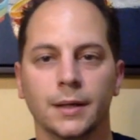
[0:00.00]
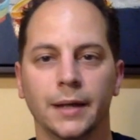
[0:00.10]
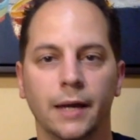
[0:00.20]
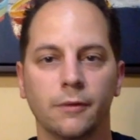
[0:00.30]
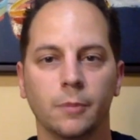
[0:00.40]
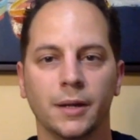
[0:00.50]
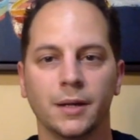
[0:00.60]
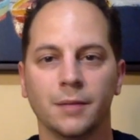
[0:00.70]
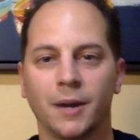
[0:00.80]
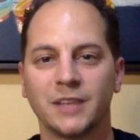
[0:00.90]
Hey everybody,
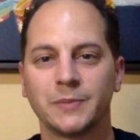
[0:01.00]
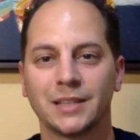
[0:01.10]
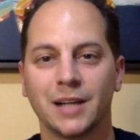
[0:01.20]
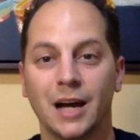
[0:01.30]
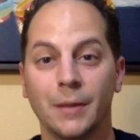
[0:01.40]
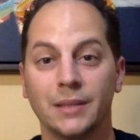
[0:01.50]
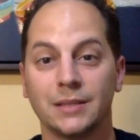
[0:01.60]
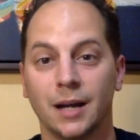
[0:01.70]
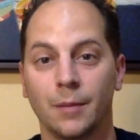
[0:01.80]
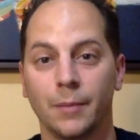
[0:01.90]
Marc Spector Comics
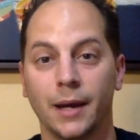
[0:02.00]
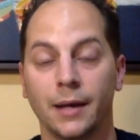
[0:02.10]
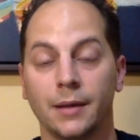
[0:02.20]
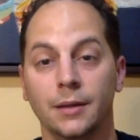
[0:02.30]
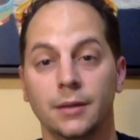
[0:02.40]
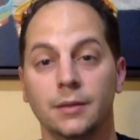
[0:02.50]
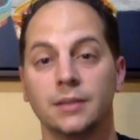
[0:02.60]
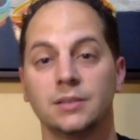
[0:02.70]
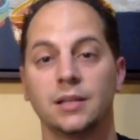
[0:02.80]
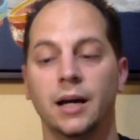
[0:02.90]
and I'm back.
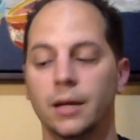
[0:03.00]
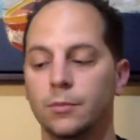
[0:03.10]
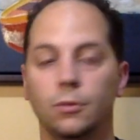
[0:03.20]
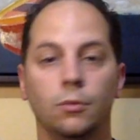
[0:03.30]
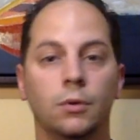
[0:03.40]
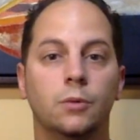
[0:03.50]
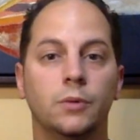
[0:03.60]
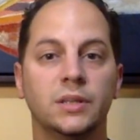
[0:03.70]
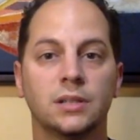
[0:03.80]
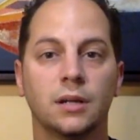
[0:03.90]
This time, with a
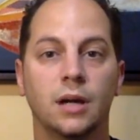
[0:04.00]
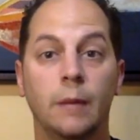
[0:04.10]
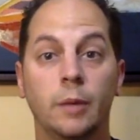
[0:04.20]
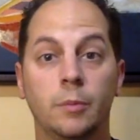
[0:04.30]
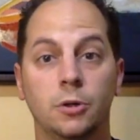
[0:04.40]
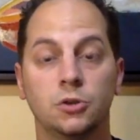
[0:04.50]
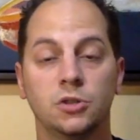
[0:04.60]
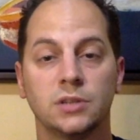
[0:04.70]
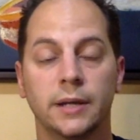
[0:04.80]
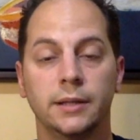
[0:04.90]
recent comic
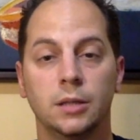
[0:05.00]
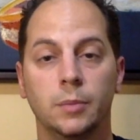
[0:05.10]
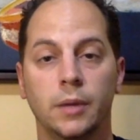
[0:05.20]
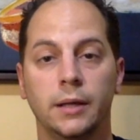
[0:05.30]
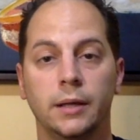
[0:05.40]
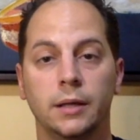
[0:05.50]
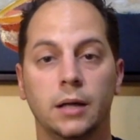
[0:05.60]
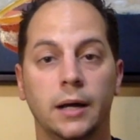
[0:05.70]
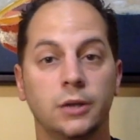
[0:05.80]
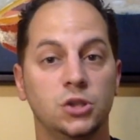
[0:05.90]
purchase I ended up getting in an
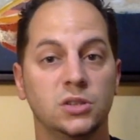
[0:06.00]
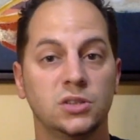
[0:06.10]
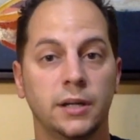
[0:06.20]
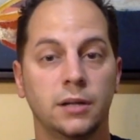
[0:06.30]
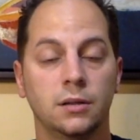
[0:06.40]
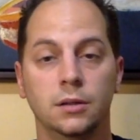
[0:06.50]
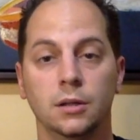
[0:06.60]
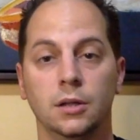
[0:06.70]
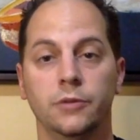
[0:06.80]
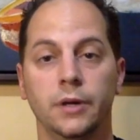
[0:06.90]
IG sale.
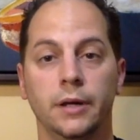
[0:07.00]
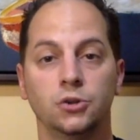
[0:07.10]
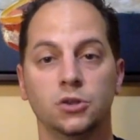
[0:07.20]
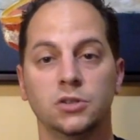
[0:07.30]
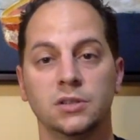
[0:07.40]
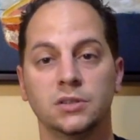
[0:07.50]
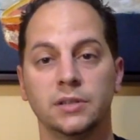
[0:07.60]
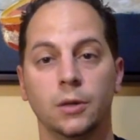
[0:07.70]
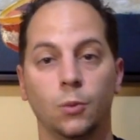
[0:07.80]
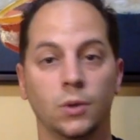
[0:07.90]
If you're interested in
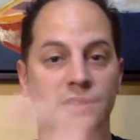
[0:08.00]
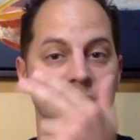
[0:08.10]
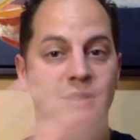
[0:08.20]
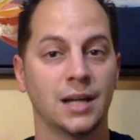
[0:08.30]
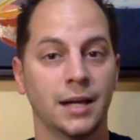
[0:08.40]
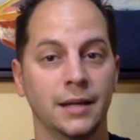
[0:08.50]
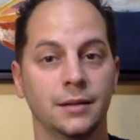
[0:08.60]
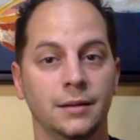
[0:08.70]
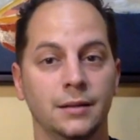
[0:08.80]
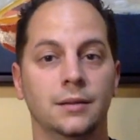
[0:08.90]
seeing what's inside,
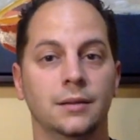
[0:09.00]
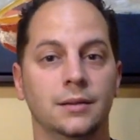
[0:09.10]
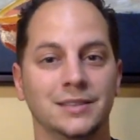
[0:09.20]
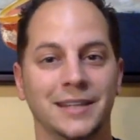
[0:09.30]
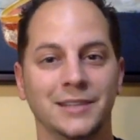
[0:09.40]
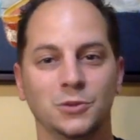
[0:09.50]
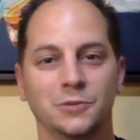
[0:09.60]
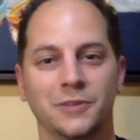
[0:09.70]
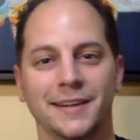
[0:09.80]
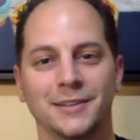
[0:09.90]
stay tuned for that